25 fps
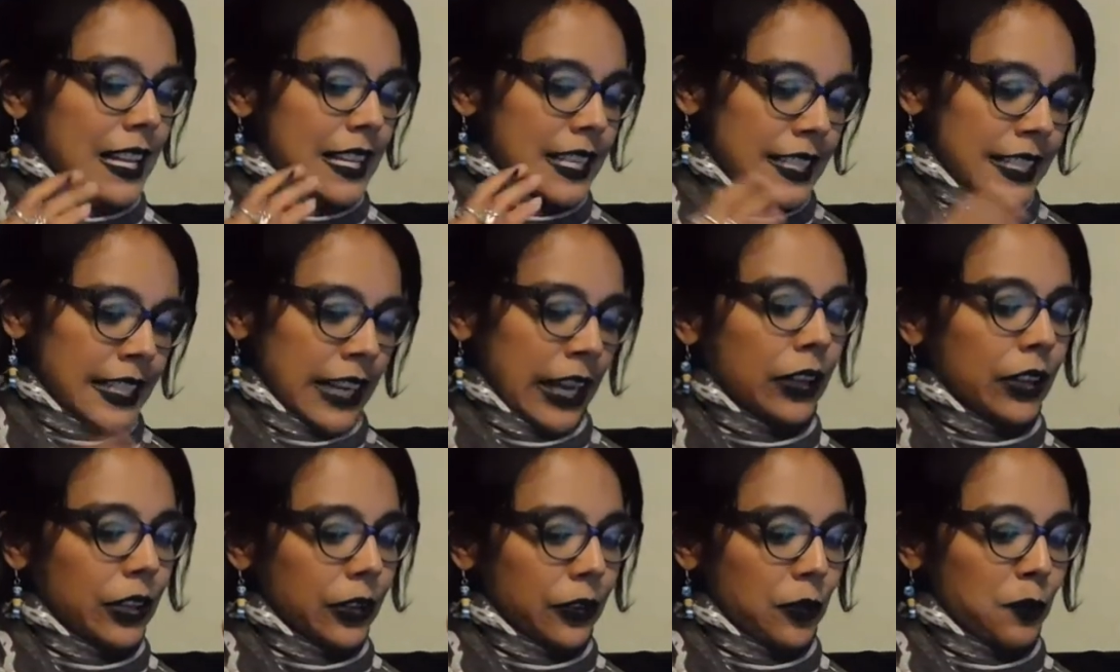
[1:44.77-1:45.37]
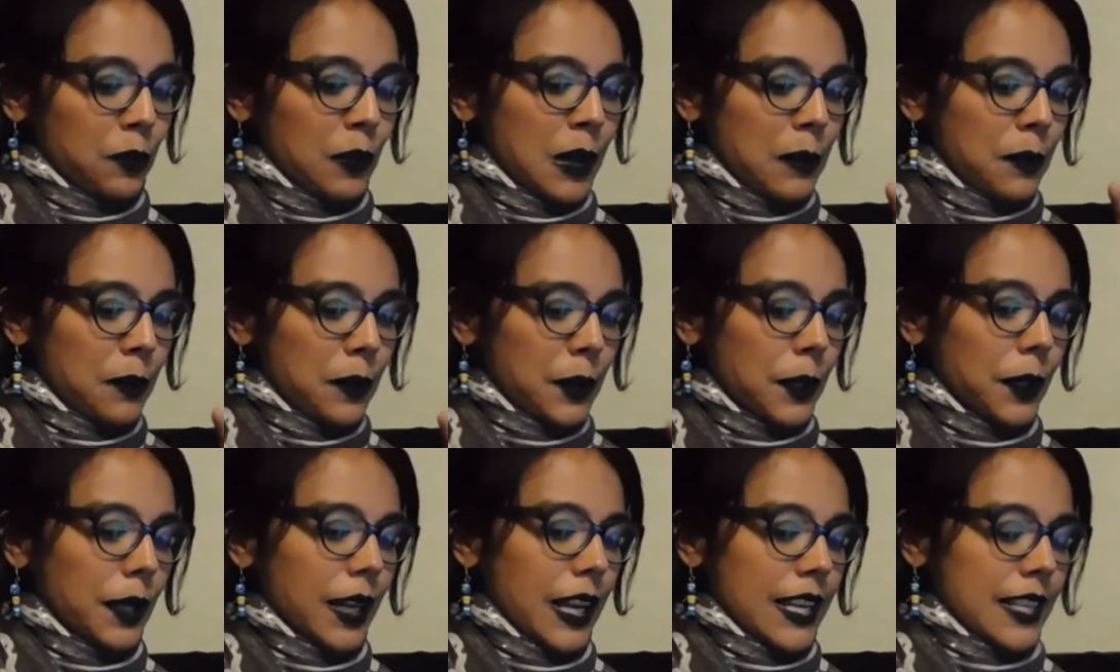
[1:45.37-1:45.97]
Terror,
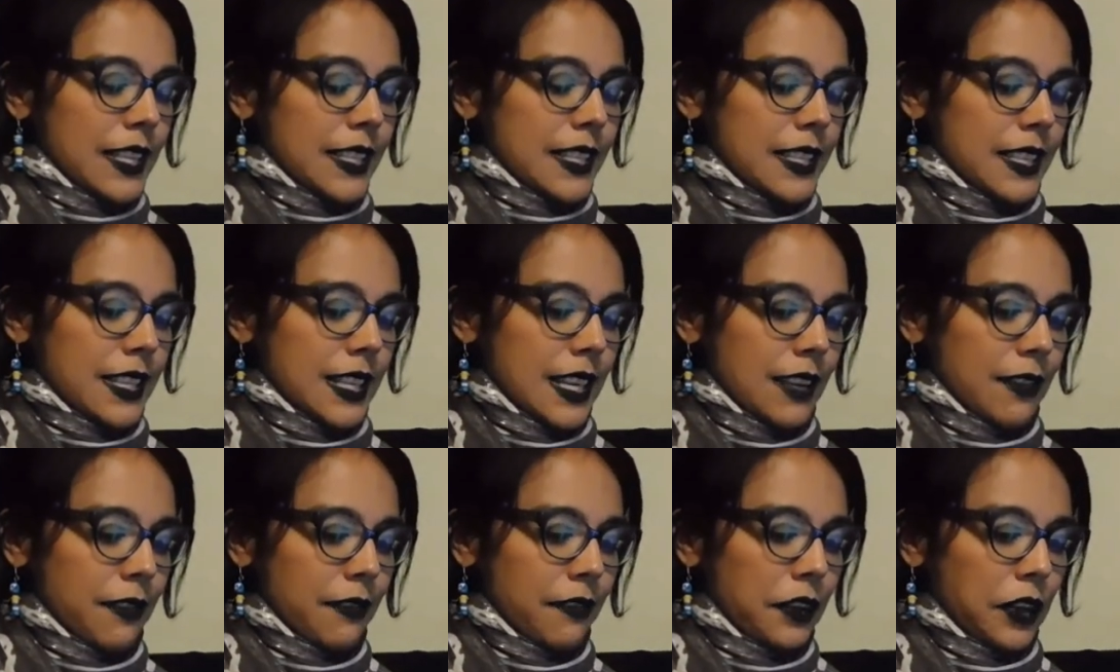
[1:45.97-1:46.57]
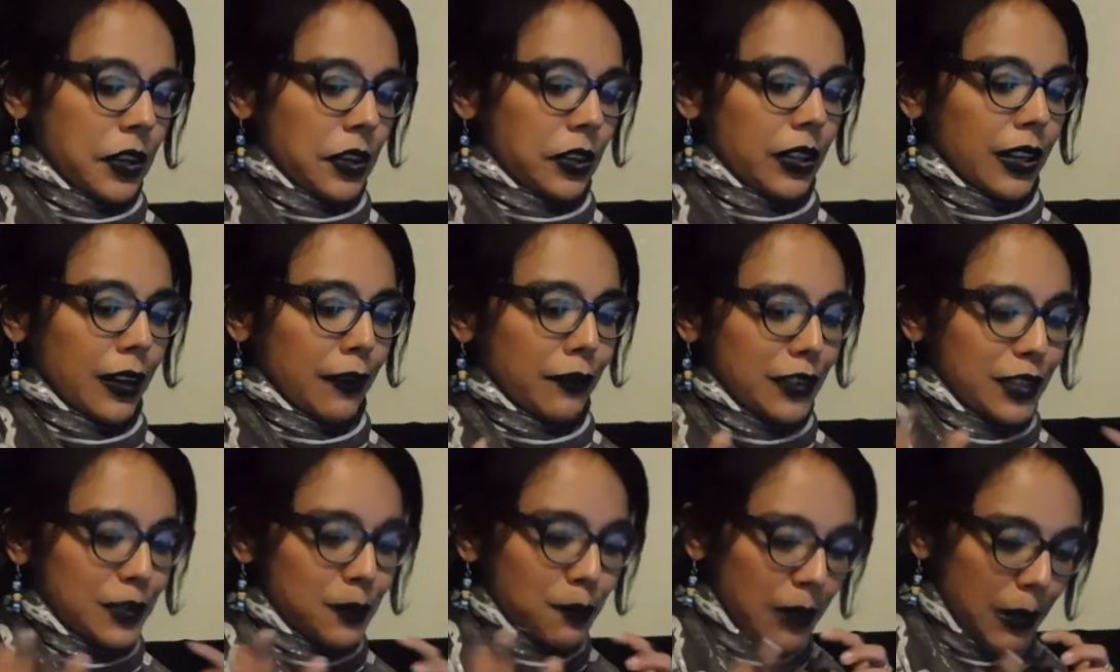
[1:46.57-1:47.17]
remember, is the fear of
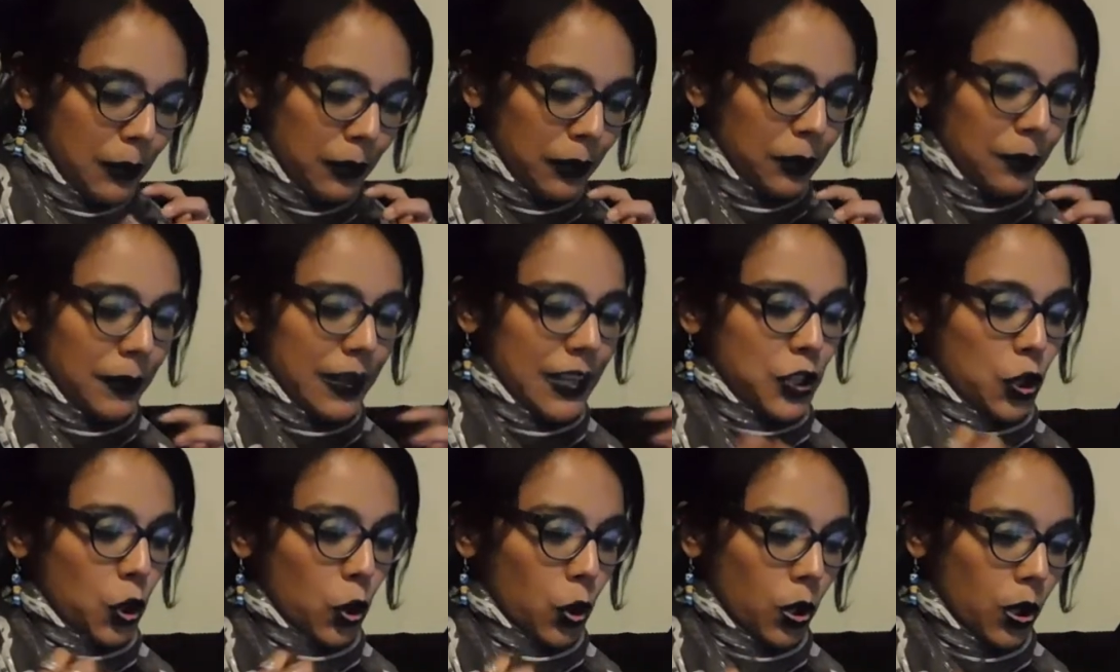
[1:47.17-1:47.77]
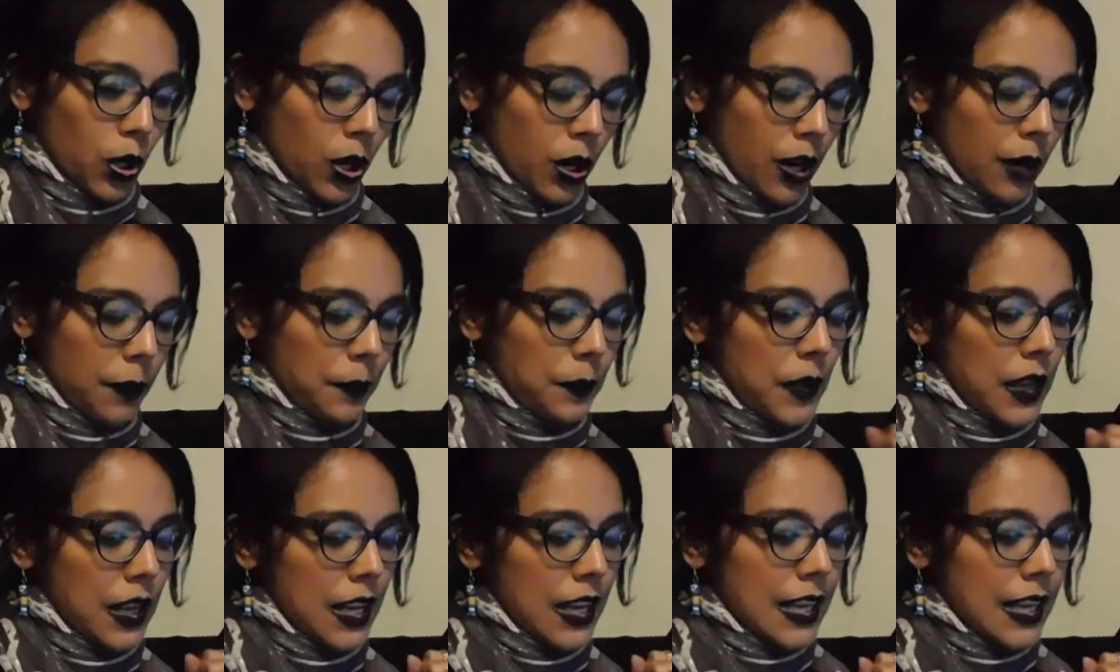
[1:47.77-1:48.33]
dismemberment or harm.